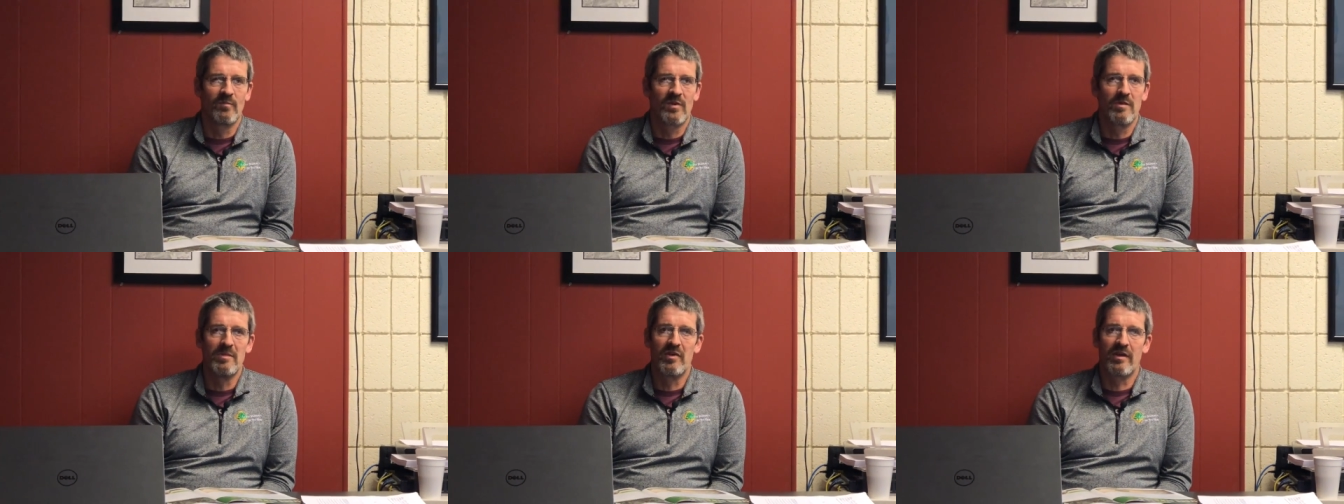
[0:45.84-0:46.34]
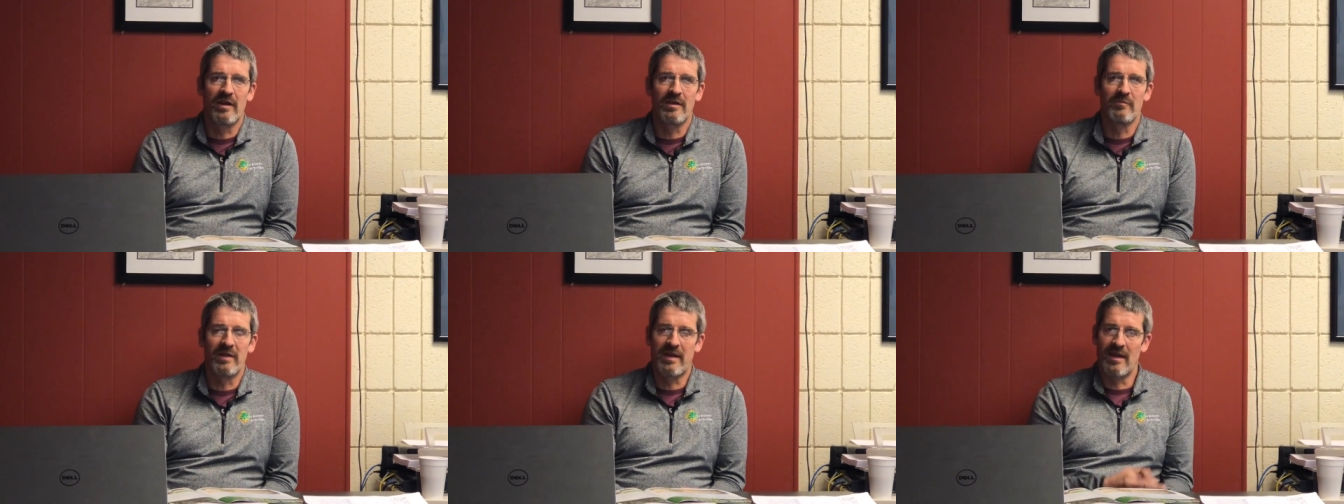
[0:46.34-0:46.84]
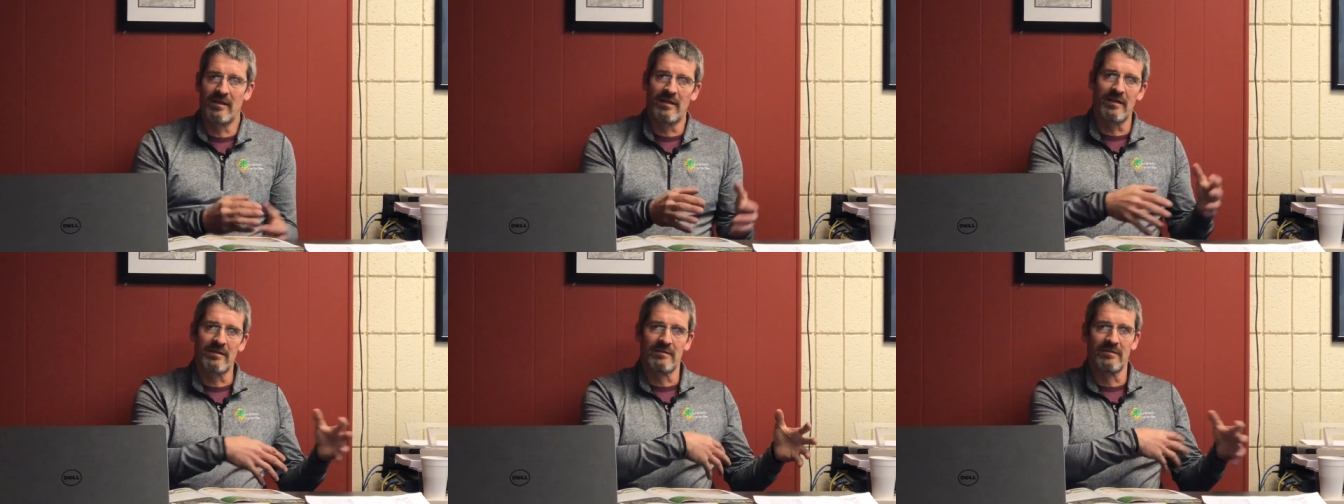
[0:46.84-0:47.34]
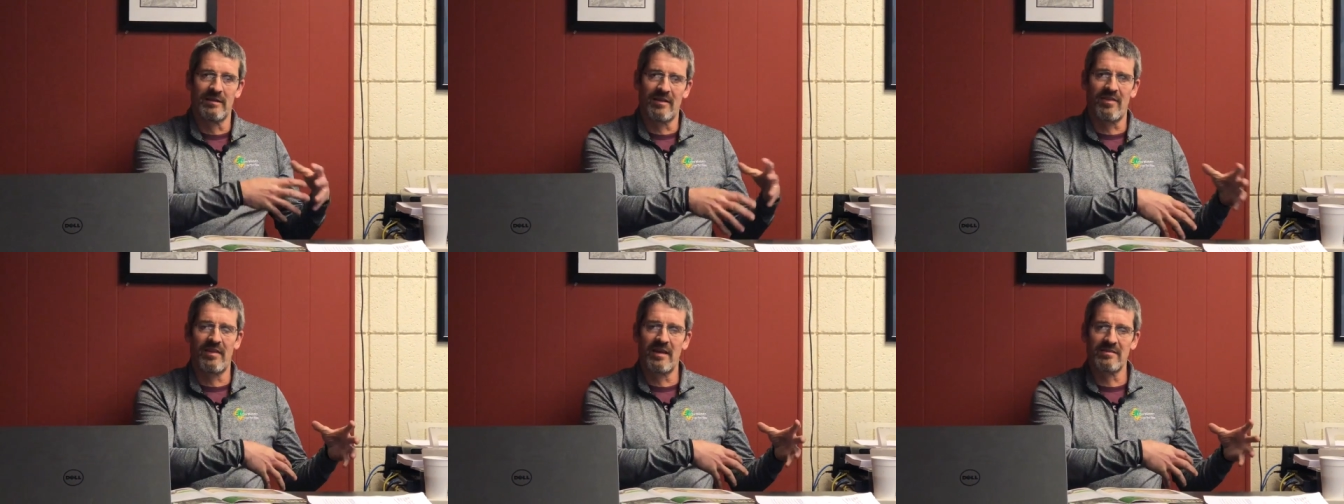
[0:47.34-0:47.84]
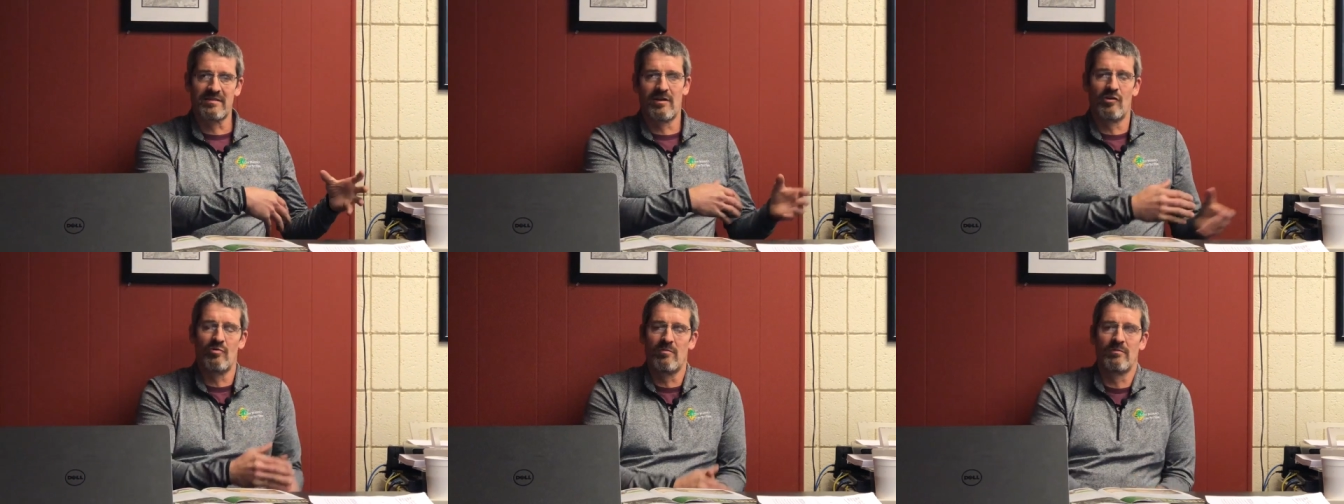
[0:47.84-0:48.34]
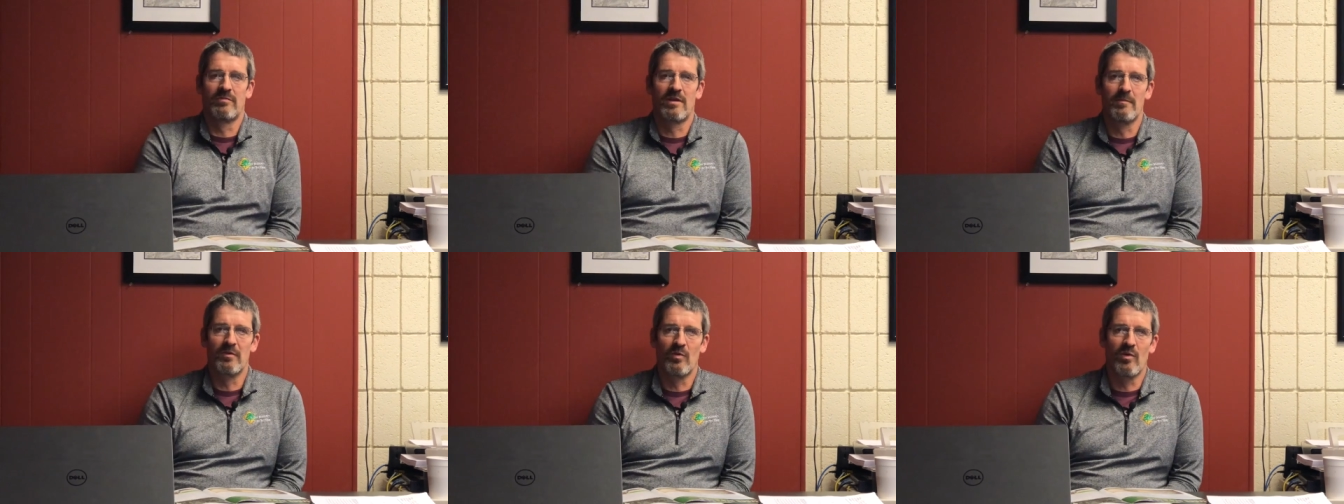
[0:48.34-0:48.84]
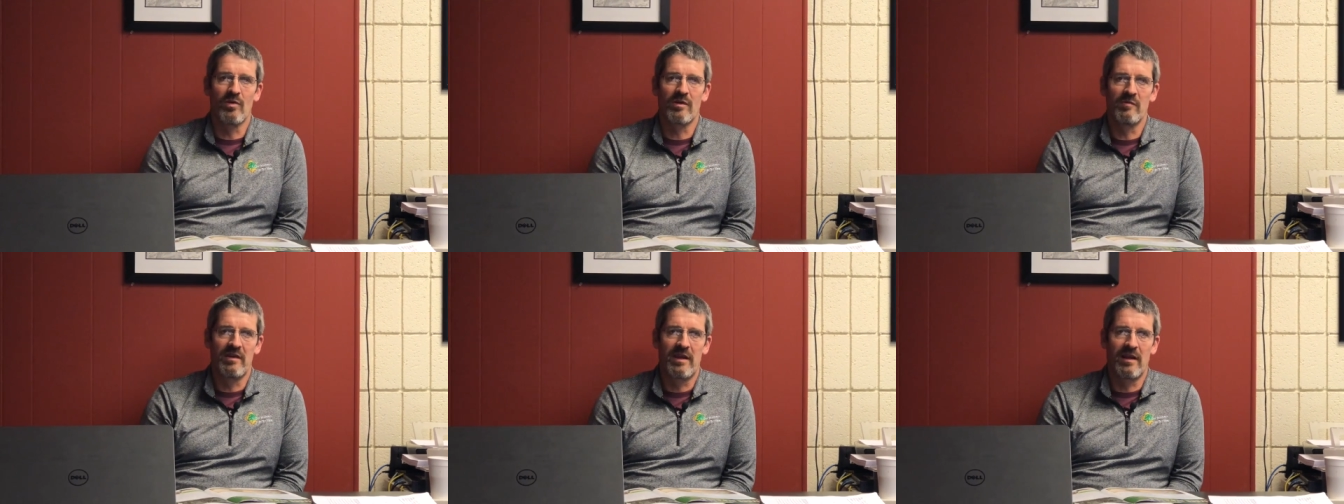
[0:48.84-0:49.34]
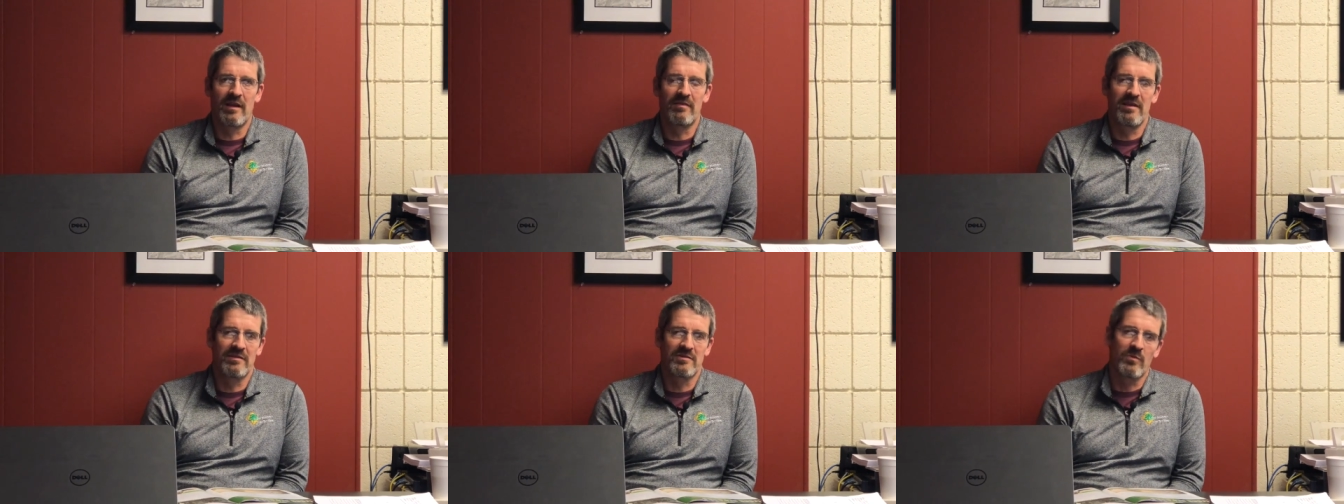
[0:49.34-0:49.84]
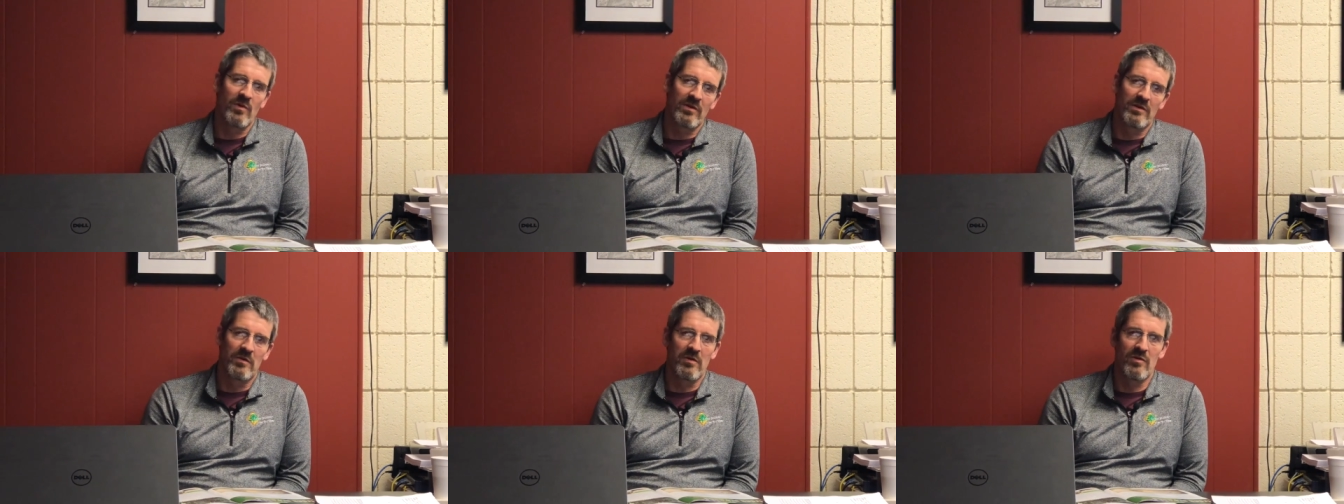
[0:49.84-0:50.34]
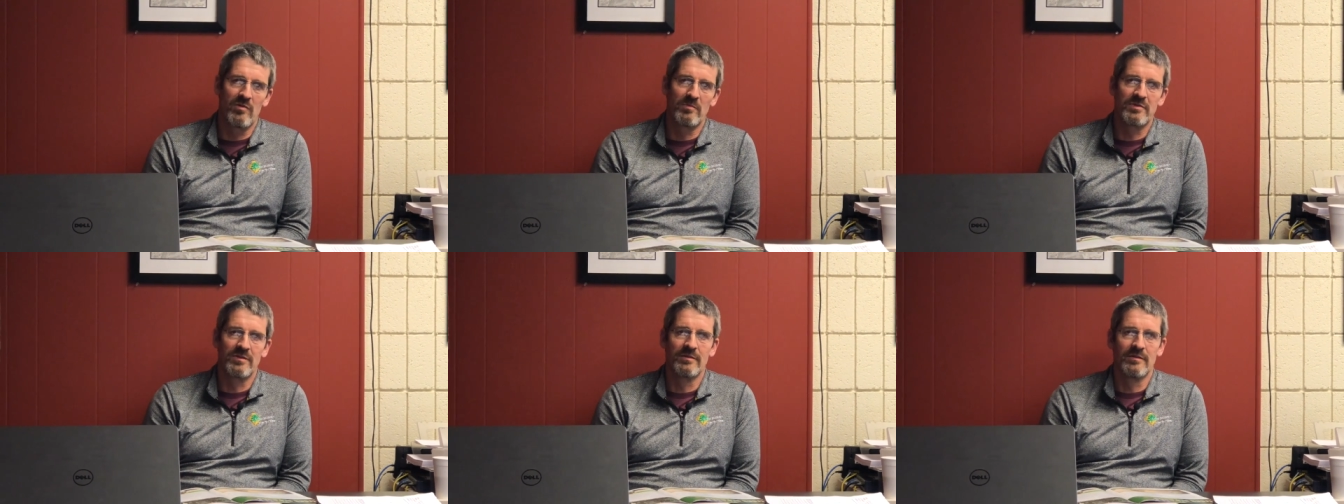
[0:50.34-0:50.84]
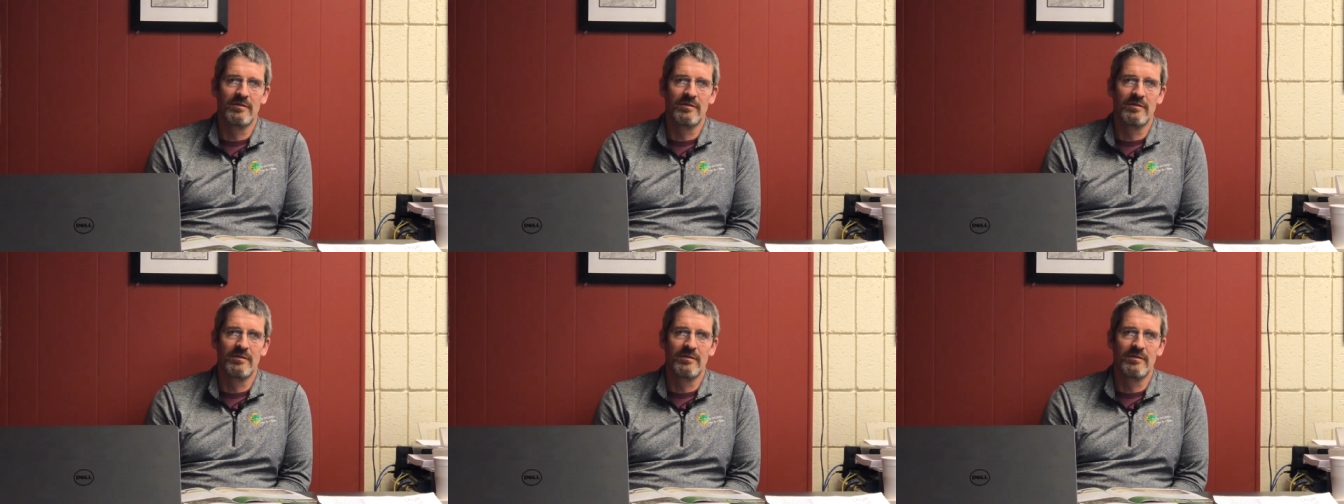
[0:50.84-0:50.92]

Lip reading: communicate, and we can't let things at home come to work, and we can't let things at work go to home to